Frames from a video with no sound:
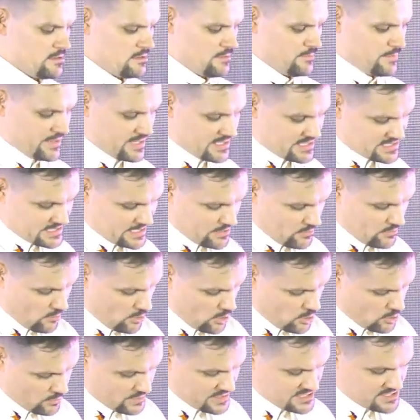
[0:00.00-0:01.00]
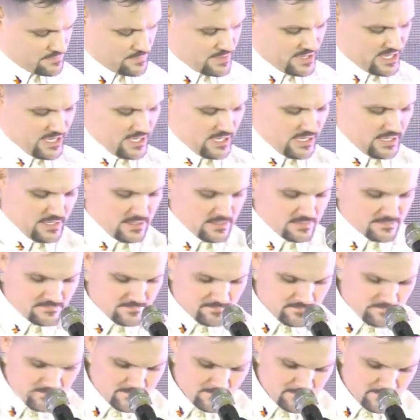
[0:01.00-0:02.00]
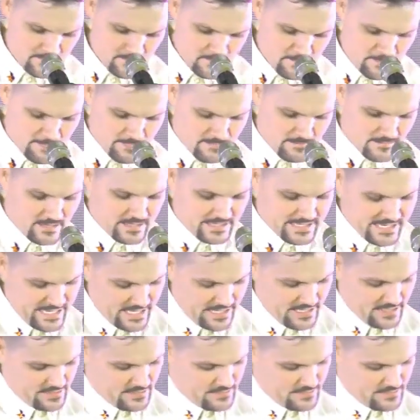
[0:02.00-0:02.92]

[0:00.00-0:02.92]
because there will always be a need.